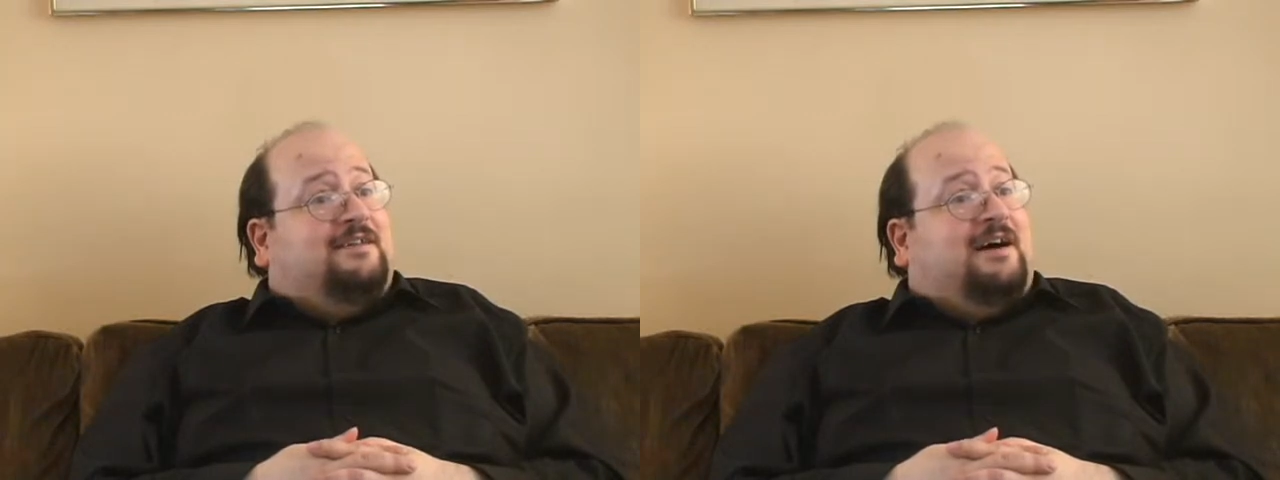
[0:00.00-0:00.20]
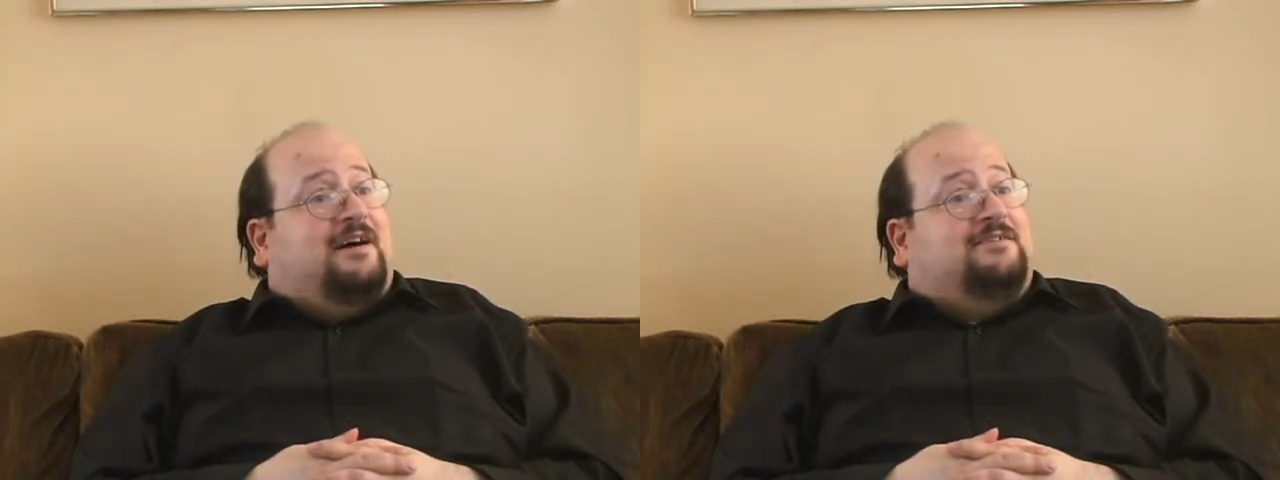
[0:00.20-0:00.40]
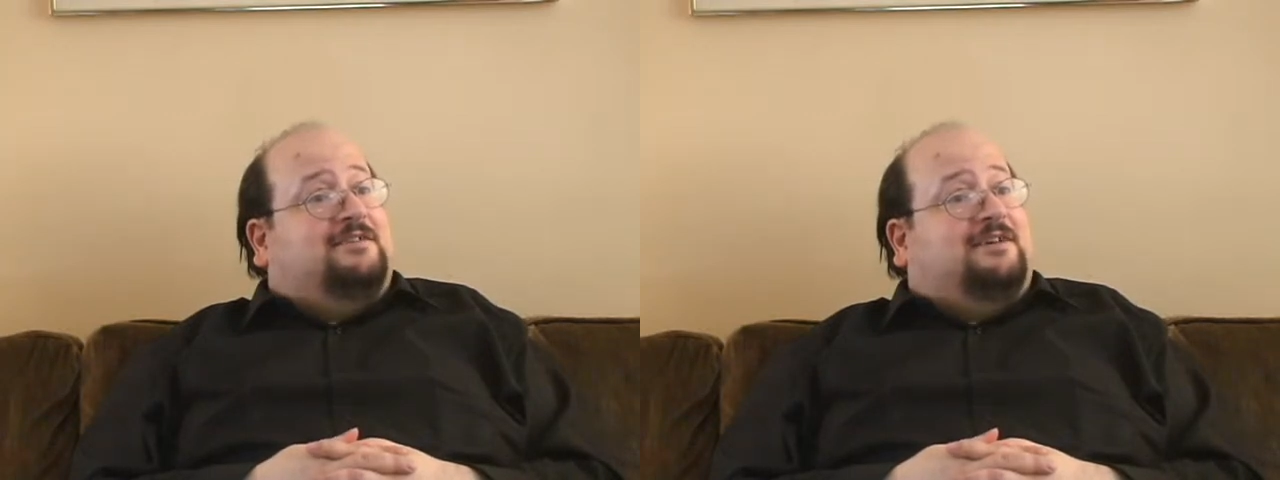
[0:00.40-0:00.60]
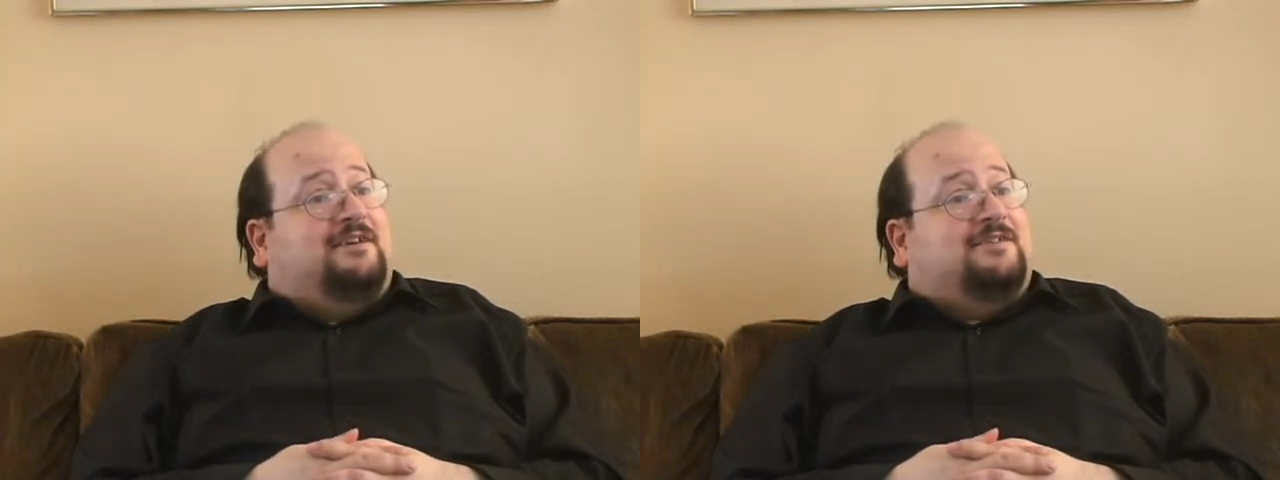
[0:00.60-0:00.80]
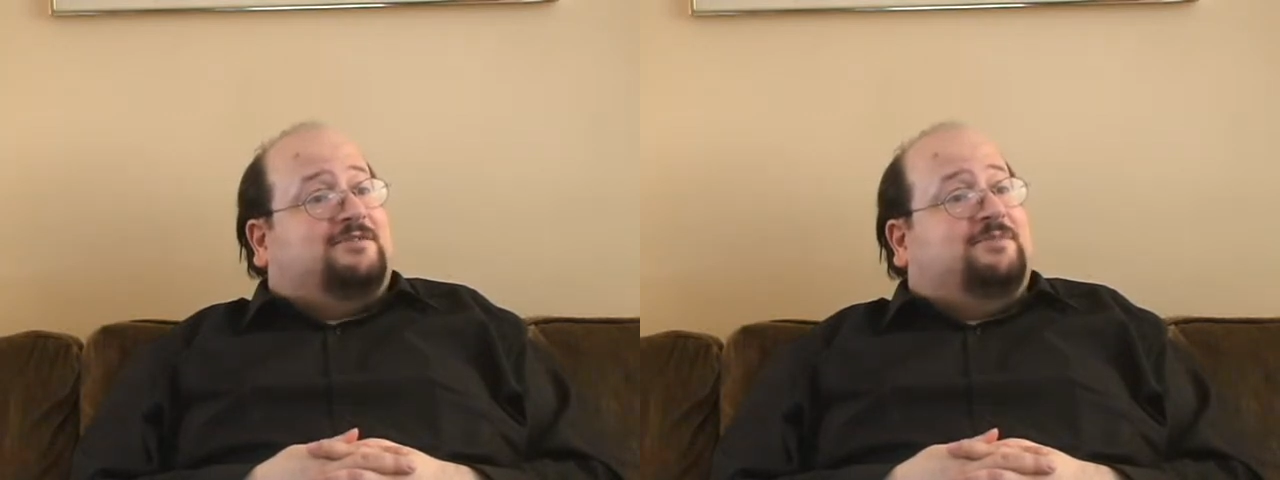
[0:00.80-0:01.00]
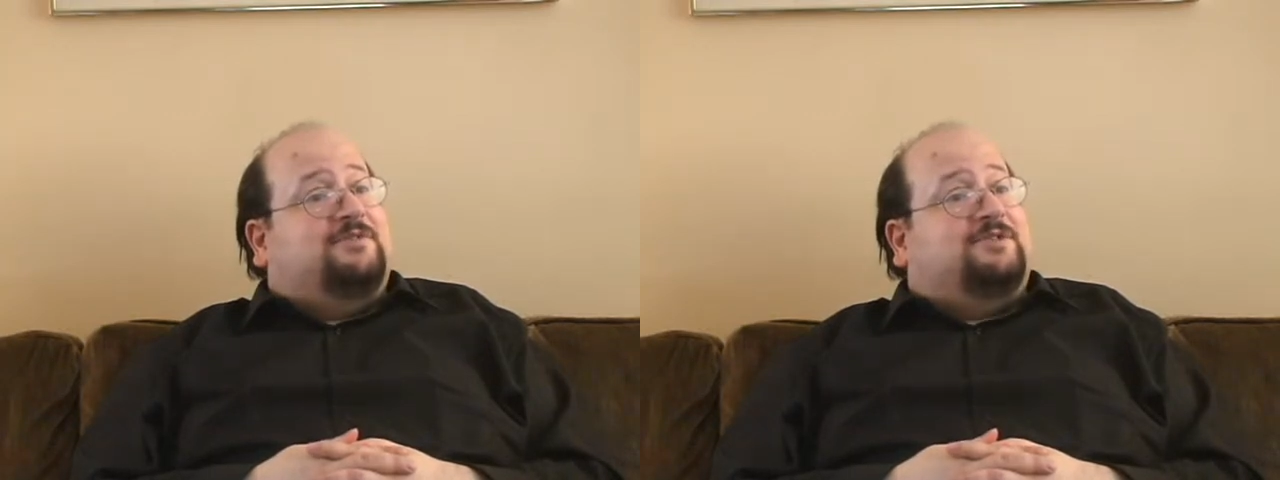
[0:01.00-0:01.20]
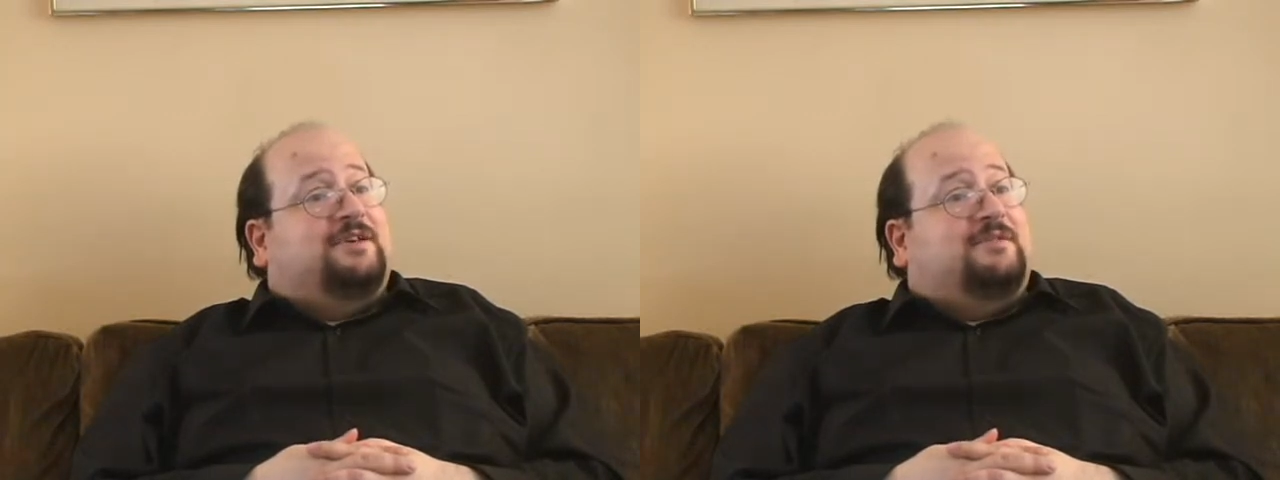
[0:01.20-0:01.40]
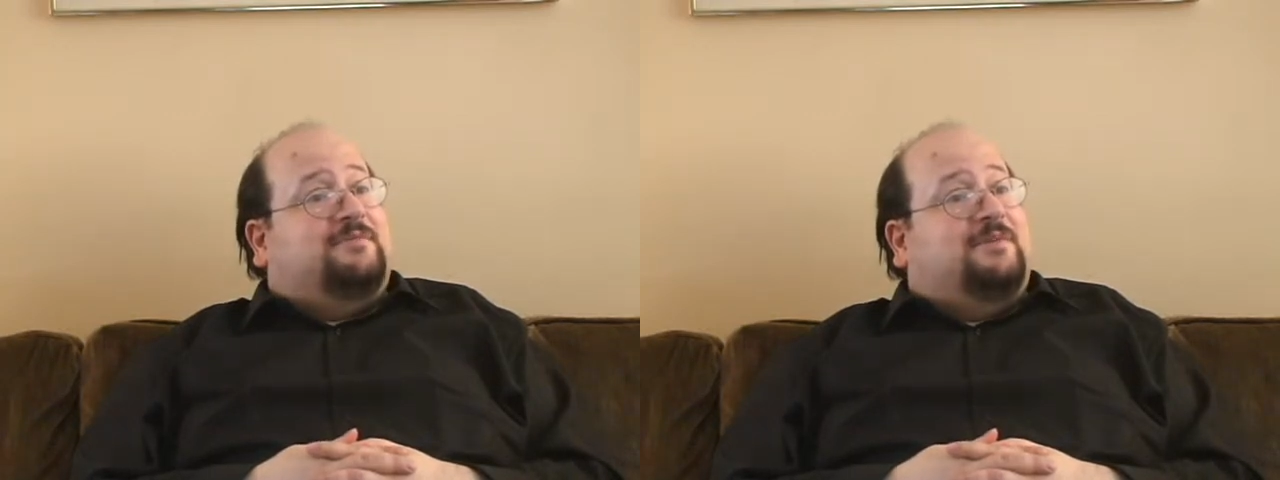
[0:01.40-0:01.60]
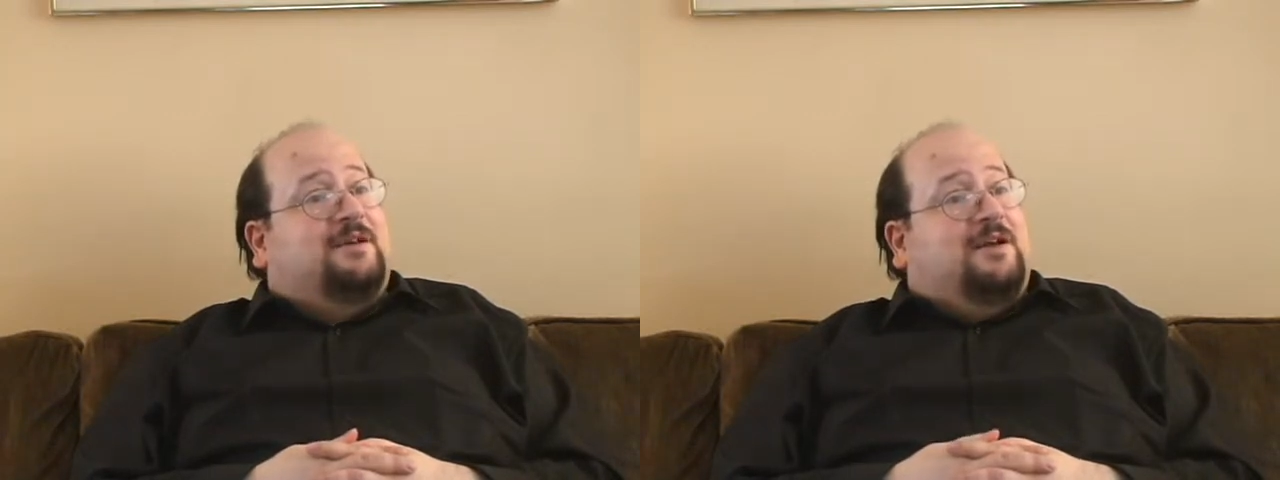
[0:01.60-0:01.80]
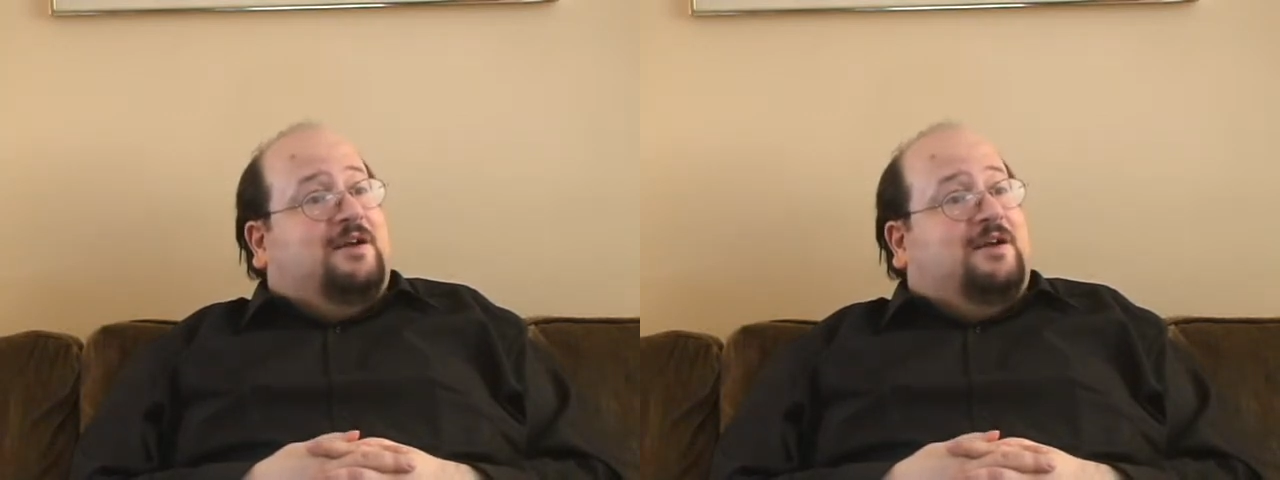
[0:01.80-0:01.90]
Holocaust Museum